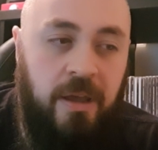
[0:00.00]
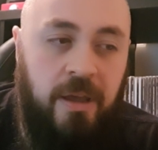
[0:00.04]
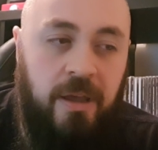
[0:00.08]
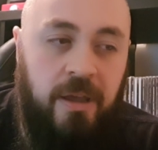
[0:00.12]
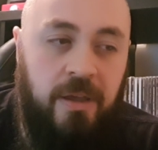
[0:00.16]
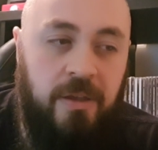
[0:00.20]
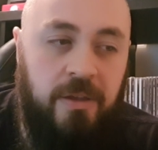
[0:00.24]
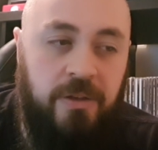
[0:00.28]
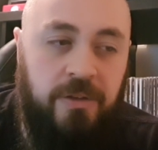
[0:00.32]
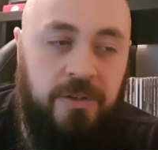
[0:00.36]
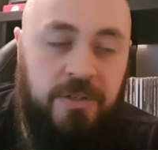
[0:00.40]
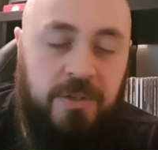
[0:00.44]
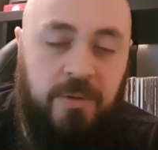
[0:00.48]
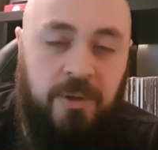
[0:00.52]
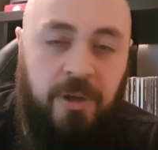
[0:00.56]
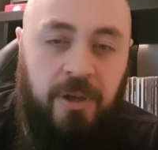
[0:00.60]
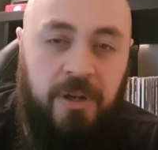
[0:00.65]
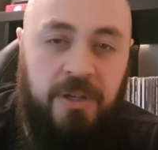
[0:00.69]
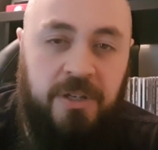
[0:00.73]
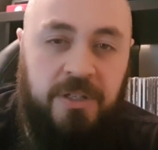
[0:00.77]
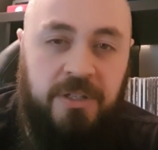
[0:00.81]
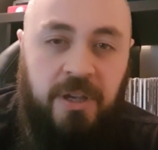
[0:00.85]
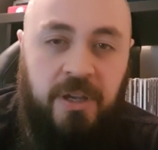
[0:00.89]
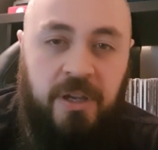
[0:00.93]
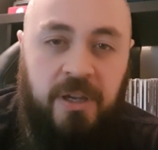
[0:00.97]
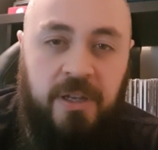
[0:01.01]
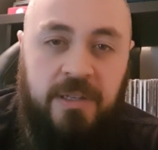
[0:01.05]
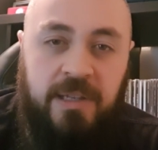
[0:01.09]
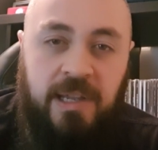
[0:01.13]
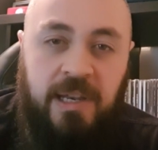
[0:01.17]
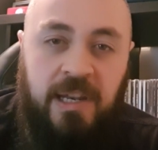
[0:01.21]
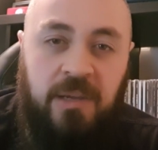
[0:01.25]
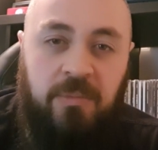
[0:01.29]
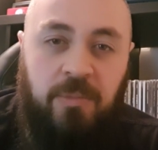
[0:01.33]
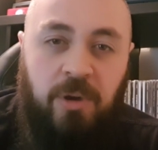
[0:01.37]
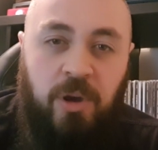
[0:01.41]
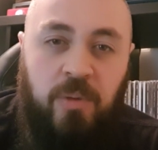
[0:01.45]
And you've got some kind of
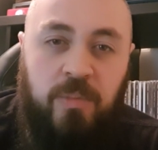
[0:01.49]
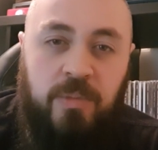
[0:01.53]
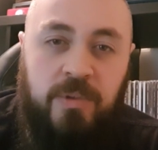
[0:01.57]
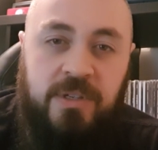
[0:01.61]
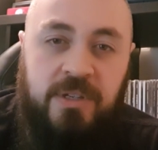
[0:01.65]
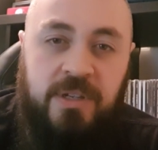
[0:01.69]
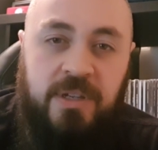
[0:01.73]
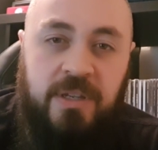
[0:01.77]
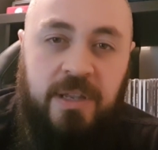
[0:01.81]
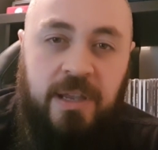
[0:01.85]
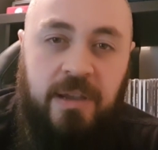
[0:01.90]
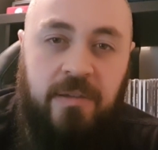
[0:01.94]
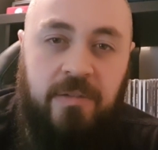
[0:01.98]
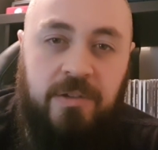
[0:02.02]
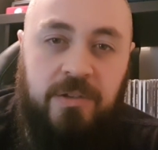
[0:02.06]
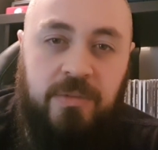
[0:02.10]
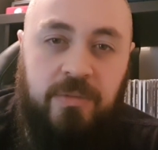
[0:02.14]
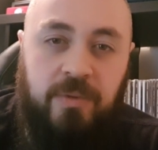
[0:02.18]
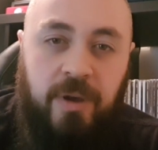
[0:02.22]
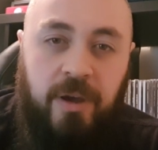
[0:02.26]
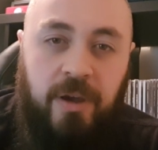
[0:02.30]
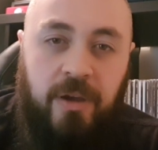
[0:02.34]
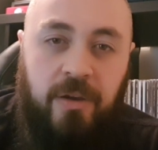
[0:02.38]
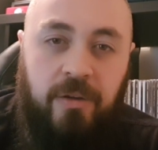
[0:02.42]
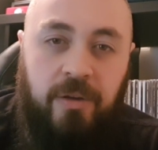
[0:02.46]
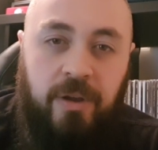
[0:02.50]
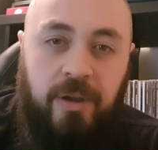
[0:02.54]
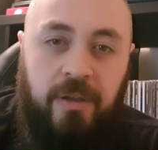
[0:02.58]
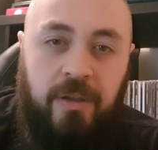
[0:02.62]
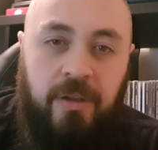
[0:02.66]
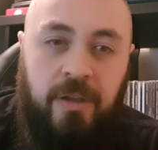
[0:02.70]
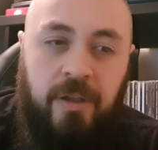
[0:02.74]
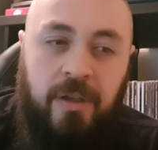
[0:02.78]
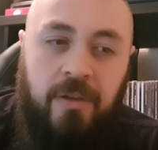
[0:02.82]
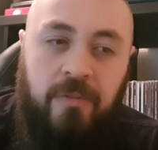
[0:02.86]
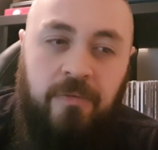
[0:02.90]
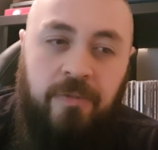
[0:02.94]
psychedelic moments in there as well, like
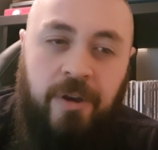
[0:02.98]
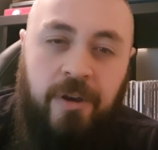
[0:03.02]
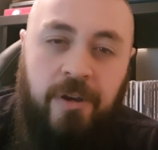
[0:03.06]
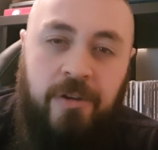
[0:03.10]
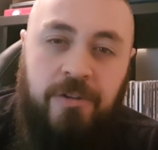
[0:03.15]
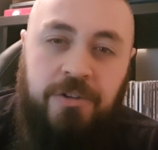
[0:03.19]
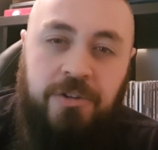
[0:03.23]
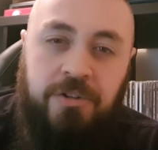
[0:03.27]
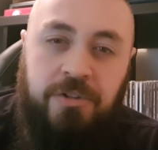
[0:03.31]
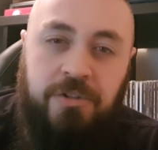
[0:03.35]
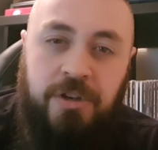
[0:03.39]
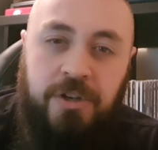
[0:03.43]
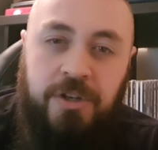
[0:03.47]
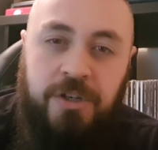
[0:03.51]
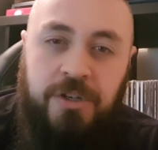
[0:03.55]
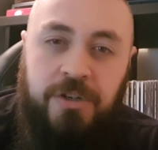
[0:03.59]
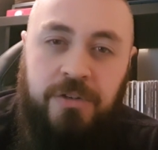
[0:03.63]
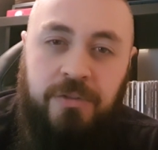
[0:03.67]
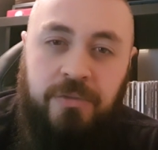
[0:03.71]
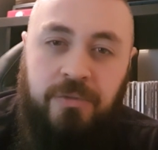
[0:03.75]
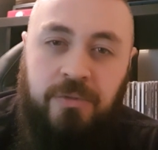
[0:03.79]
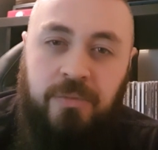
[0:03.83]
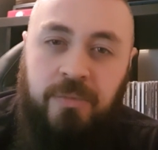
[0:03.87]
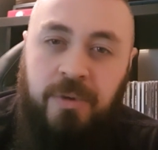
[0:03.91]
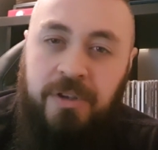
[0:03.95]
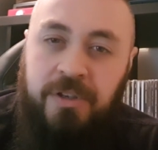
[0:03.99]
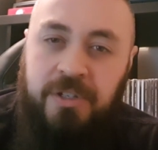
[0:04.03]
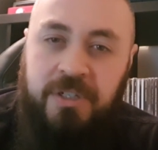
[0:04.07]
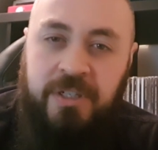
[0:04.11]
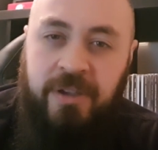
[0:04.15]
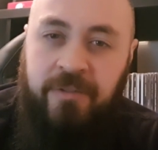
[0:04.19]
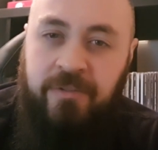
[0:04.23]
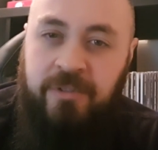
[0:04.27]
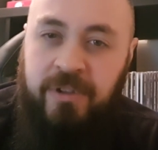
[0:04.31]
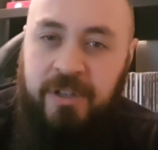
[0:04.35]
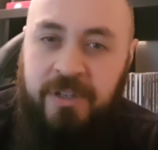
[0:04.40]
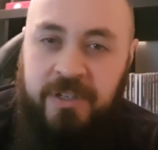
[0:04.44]
very traditional, almost
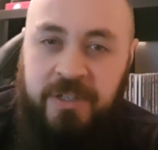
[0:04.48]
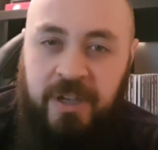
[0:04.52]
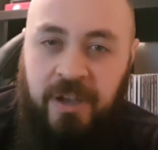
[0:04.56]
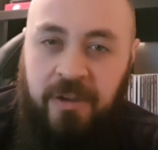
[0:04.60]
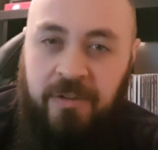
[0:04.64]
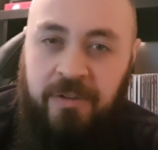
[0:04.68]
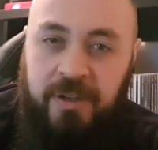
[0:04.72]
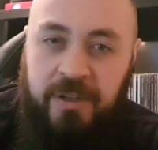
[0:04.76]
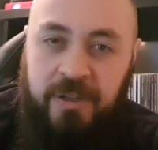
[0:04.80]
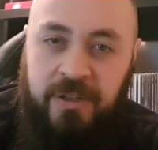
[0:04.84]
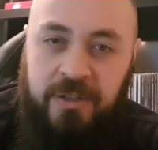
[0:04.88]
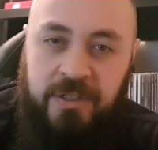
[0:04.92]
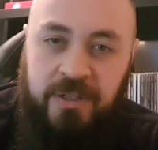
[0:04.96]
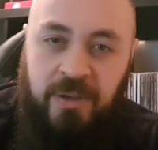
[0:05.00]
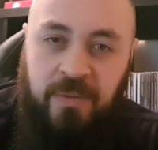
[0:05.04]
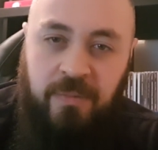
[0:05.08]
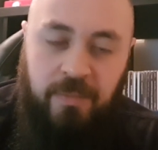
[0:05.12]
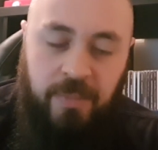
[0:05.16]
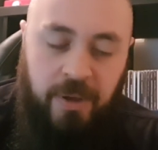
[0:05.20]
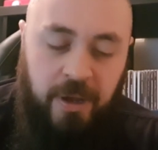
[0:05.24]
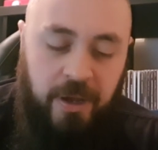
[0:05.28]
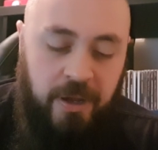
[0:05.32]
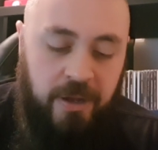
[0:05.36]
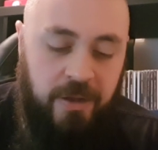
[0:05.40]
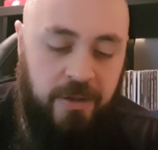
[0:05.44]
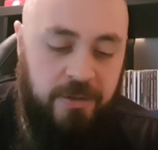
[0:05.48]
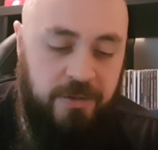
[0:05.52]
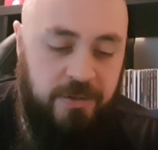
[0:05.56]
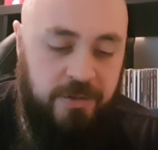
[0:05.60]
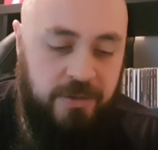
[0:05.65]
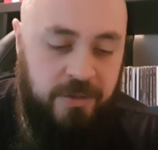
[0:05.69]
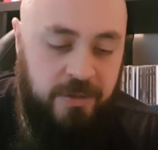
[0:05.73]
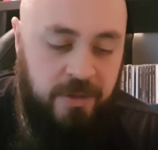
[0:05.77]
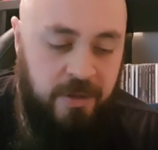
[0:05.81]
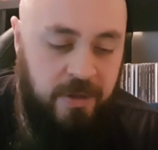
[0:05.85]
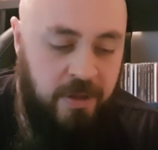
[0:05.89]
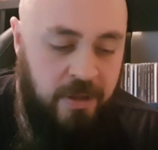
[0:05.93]
70s sounding in some
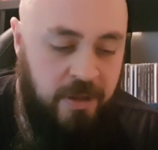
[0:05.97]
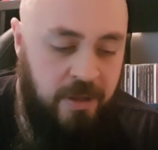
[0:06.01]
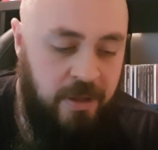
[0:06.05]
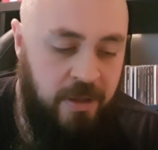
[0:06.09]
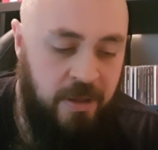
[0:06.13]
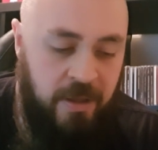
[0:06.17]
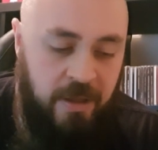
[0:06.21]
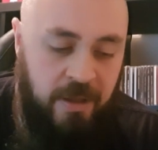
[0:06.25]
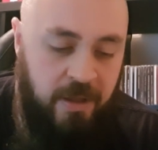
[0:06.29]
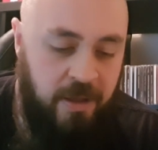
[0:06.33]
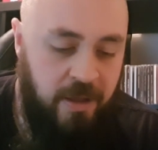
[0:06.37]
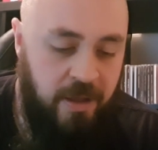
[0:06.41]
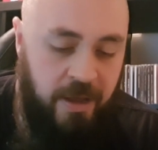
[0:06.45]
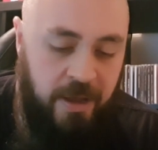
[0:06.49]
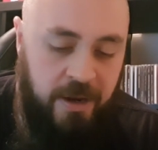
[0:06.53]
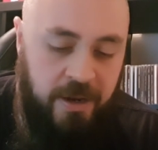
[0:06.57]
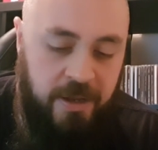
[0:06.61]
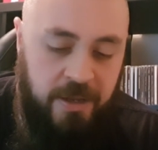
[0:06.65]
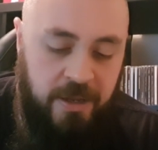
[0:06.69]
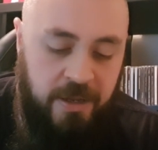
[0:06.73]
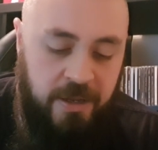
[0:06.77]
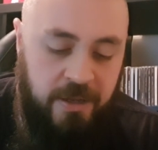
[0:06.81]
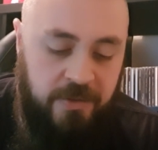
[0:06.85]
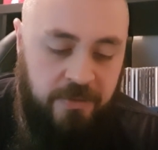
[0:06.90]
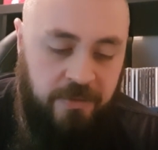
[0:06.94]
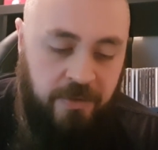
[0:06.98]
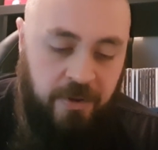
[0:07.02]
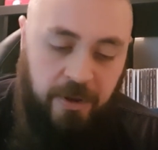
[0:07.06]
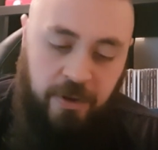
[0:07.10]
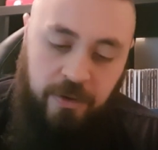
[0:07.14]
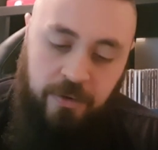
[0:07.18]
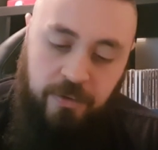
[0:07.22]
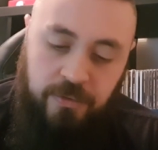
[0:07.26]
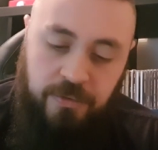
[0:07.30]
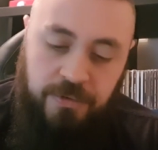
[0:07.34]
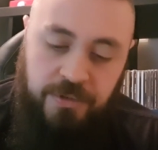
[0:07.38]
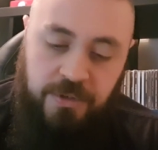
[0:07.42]
parts. And it is
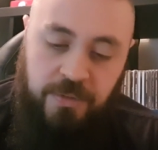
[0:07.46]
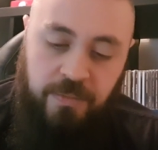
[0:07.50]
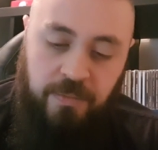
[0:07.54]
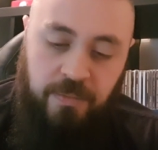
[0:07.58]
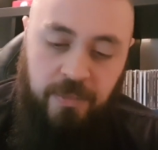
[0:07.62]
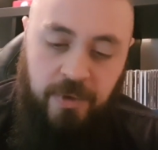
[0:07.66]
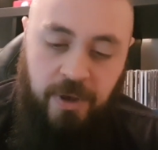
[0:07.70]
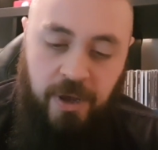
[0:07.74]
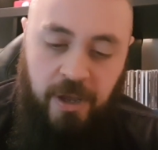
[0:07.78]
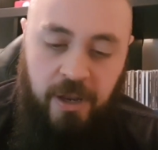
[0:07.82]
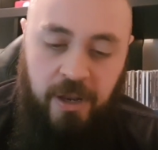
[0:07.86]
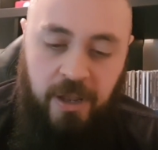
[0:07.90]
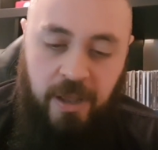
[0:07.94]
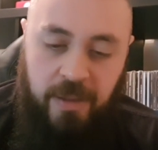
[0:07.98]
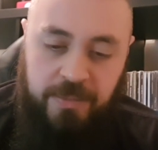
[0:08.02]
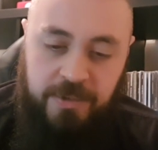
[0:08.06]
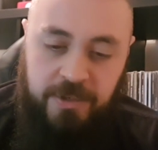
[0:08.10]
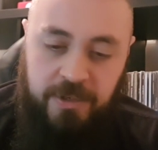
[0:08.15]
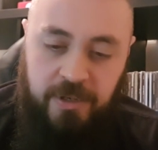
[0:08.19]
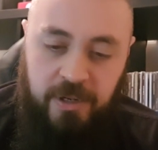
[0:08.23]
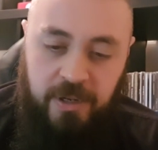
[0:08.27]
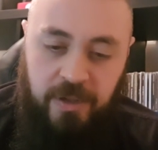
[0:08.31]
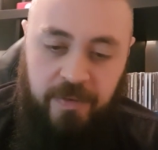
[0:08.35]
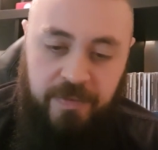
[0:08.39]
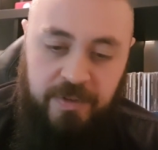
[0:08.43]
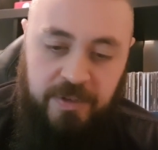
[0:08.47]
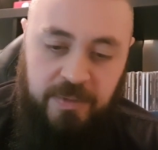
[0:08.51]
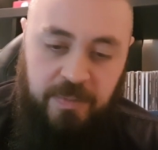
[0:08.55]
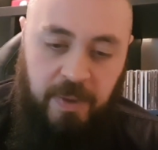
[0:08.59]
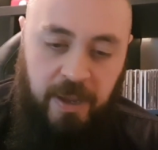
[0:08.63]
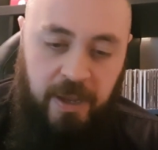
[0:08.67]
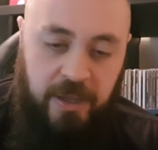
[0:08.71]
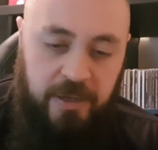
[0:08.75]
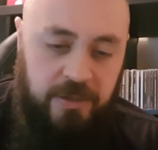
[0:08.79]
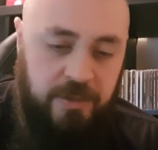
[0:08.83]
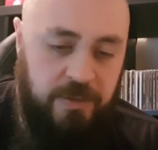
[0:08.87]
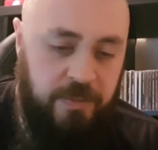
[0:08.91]
fucking awesome. I absolutely love this
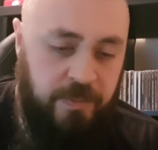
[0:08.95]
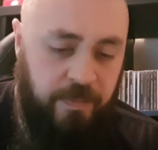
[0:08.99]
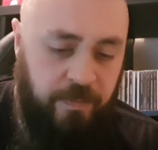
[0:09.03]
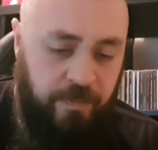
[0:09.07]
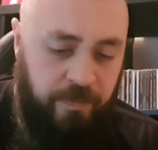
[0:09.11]
band.